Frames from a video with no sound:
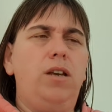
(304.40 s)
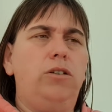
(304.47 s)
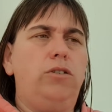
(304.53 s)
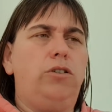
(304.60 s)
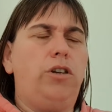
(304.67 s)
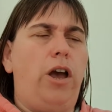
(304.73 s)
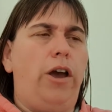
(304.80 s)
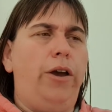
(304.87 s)

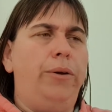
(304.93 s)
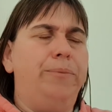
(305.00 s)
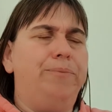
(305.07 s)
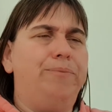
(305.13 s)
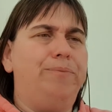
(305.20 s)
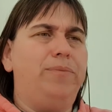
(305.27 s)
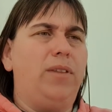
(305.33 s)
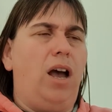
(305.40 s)
So
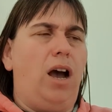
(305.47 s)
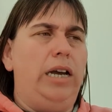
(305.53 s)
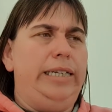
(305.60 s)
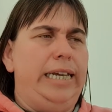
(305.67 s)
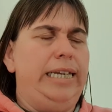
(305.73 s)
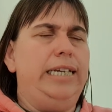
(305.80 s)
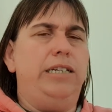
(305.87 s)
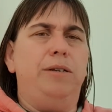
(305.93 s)
I
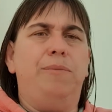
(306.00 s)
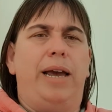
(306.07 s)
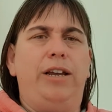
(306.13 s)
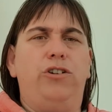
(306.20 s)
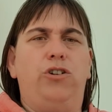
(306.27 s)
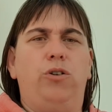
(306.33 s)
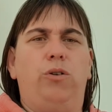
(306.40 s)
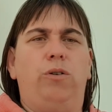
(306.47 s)
needed to
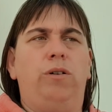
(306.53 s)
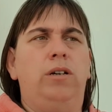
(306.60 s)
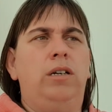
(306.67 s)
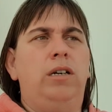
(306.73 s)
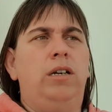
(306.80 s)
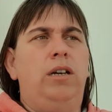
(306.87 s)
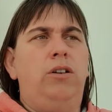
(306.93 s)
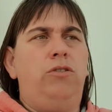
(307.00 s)
make sure,
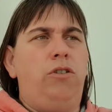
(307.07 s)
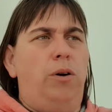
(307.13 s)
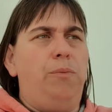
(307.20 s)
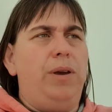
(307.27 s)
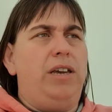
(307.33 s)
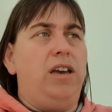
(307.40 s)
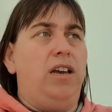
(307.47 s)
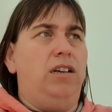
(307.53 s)
not
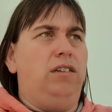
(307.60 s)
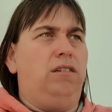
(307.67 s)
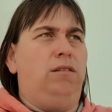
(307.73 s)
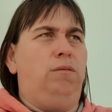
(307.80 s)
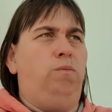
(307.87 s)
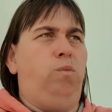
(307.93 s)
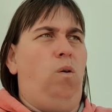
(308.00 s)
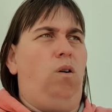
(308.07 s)

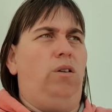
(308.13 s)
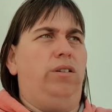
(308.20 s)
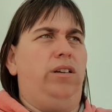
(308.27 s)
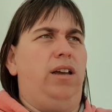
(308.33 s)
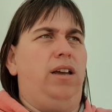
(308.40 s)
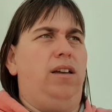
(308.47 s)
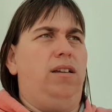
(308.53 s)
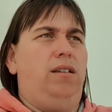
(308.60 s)
because, what was
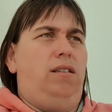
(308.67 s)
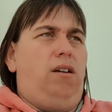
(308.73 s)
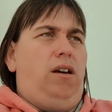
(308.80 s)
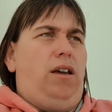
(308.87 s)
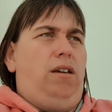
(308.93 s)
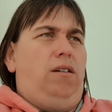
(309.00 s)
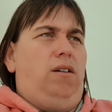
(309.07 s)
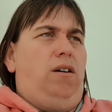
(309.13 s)
it,
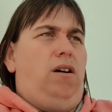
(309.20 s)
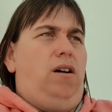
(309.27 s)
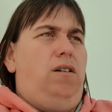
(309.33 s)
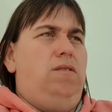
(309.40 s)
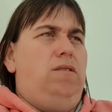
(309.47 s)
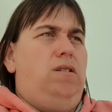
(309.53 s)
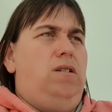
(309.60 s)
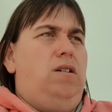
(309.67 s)
like,
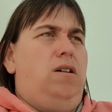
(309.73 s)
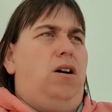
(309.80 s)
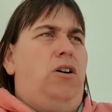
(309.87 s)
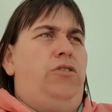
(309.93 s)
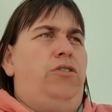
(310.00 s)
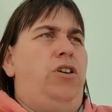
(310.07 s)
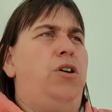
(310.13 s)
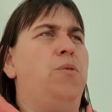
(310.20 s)
I
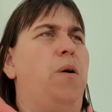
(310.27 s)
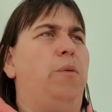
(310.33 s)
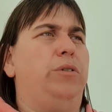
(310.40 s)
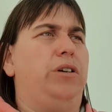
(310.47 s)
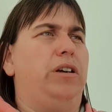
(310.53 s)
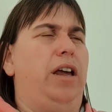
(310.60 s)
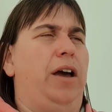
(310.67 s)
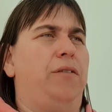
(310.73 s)
knew I was
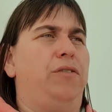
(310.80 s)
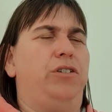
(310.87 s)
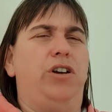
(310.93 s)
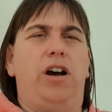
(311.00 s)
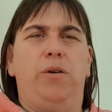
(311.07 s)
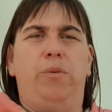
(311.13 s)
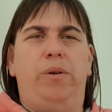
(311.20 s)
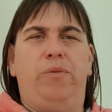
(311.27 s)
going to have a
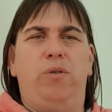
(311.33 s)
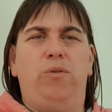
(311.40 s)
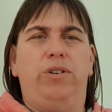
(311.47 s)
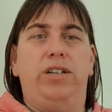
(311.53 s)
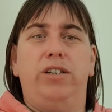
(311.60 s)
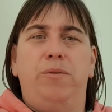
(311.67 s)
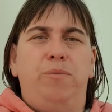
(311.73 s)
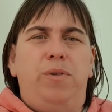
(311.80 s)
child with
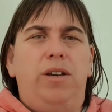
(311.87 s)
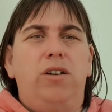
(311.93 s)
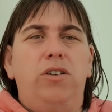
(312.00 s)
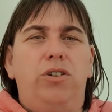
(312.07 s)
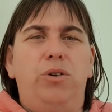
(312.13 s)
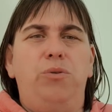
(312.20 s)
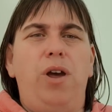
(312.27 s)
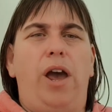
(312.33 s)
autism,
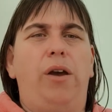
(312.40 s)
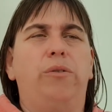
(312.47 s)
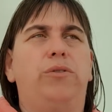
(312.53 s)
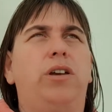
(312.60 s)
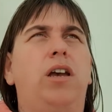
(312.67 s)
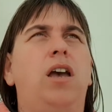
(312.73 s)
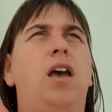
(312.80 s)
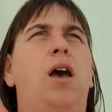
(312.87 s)
because you don't,
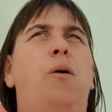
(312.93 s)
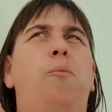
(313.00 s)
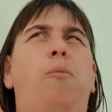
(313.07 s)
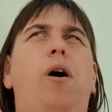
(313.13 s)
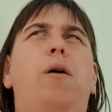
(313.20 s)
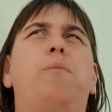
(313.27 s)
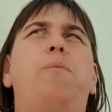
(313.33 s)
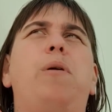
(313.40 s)

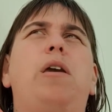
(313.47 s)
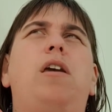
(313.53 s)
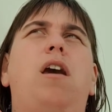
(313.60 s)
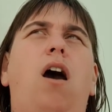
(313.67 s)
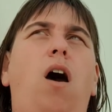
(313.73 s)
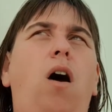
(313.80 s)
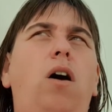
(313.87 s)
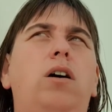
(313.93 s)
but
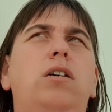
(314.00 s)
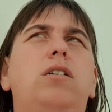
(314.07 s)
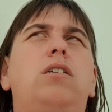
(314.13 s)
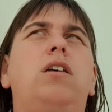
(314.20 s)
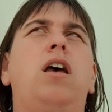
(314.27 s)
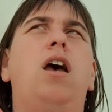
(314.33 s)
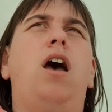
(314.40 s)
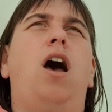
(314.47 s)

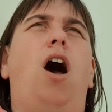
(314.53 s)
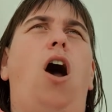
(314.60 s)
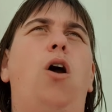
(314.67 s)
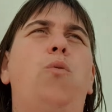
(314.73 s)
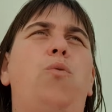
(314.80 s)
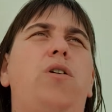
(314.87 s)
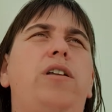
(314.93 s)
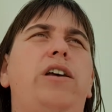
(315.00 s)
because I
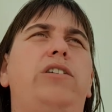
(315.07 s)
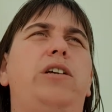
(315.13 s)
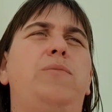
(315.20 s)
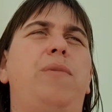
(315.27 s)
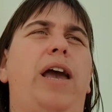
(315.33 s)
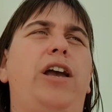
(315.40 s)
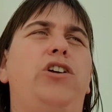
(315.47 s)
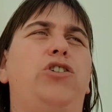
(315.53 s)
wanted to
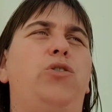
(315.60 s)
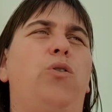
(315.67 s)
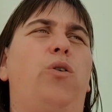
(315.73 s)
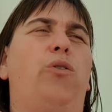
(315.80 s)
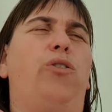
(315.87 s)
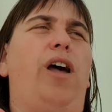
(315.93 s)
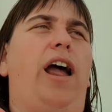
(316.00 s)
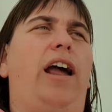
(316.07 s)
make
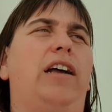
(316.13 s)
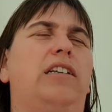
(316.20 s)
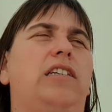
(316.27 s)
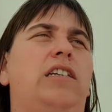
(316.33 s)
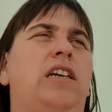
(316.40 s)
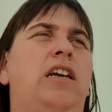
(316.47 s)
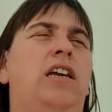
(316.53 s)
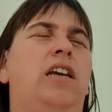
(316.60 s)
sure that,